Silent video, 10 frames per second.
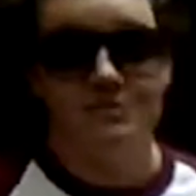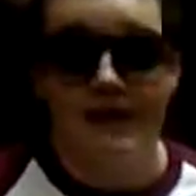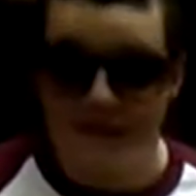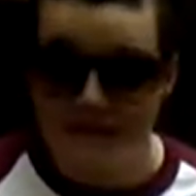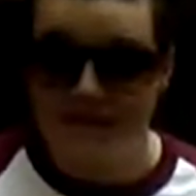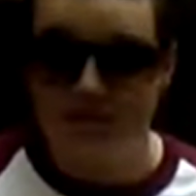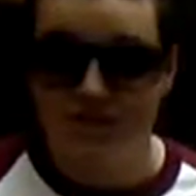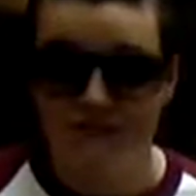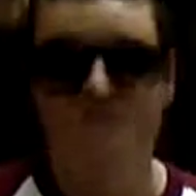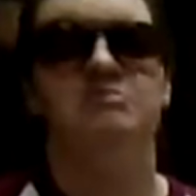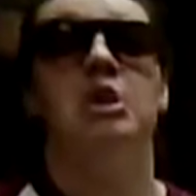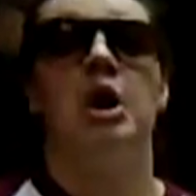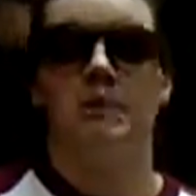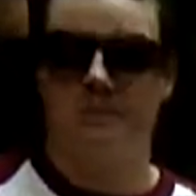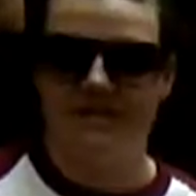you may imagine,
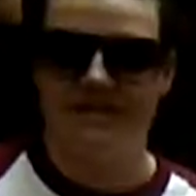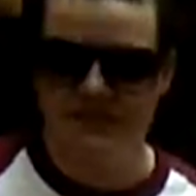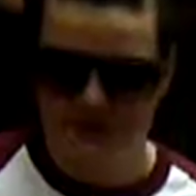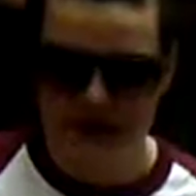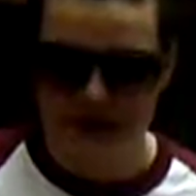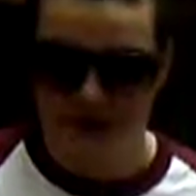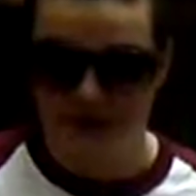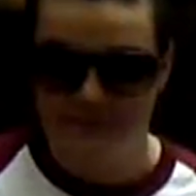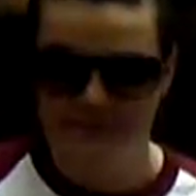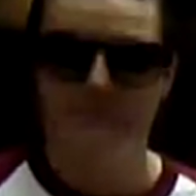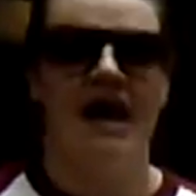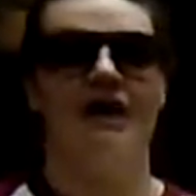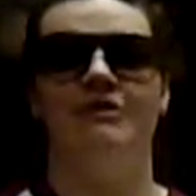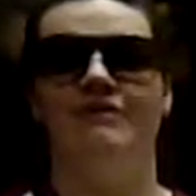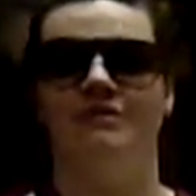beats fire.
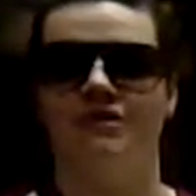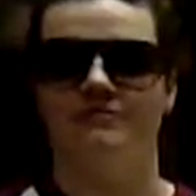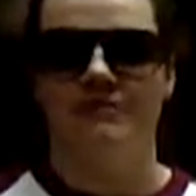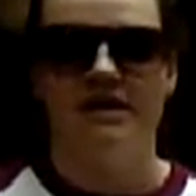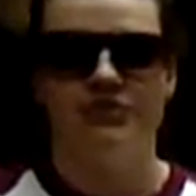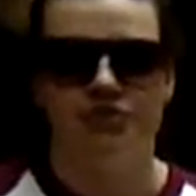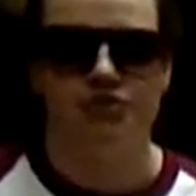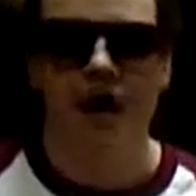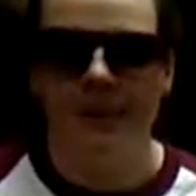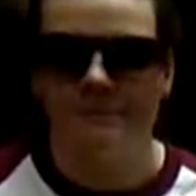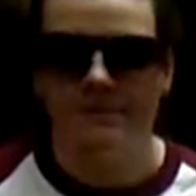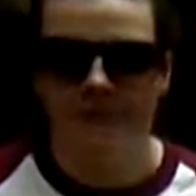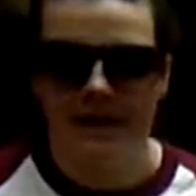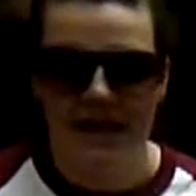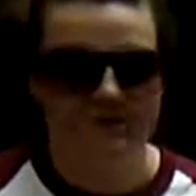However, it is trumped
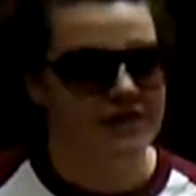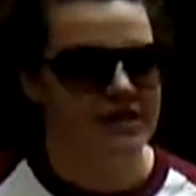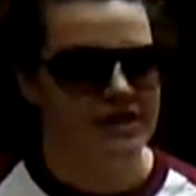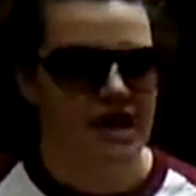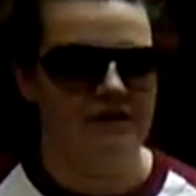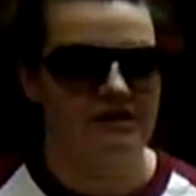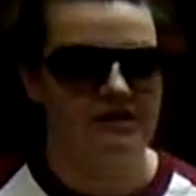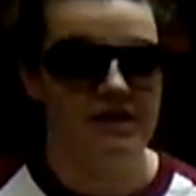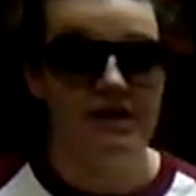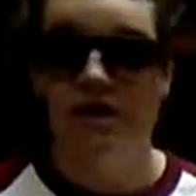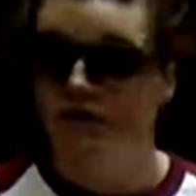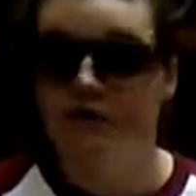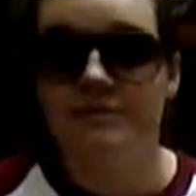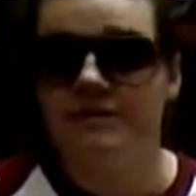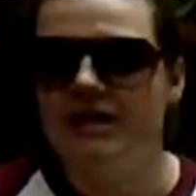by everything else.
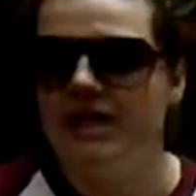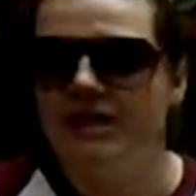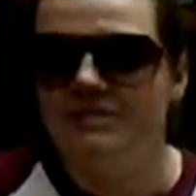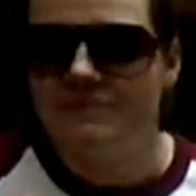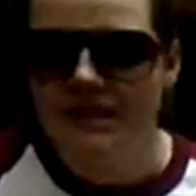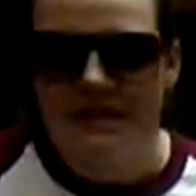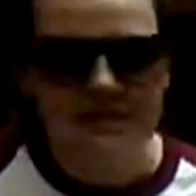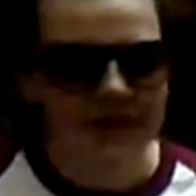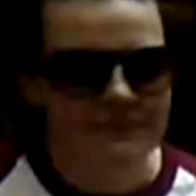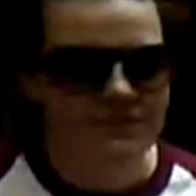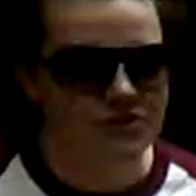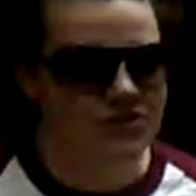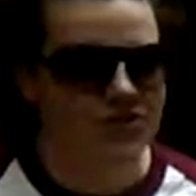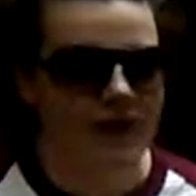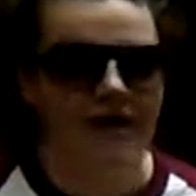You can play it as many times
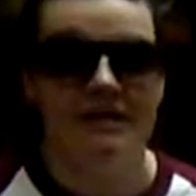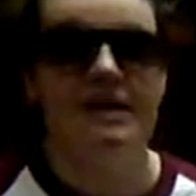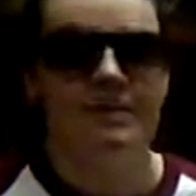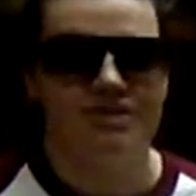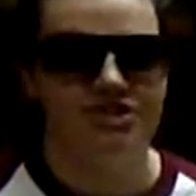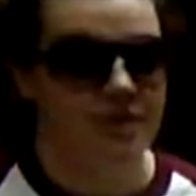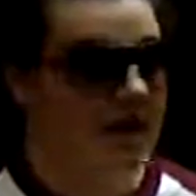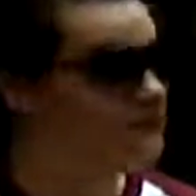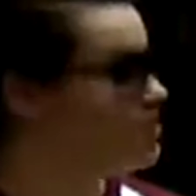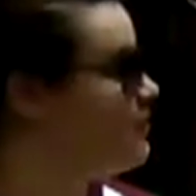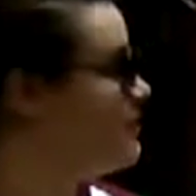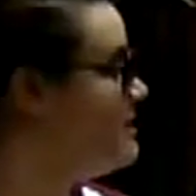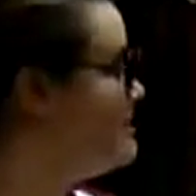as you want, but you have to go on the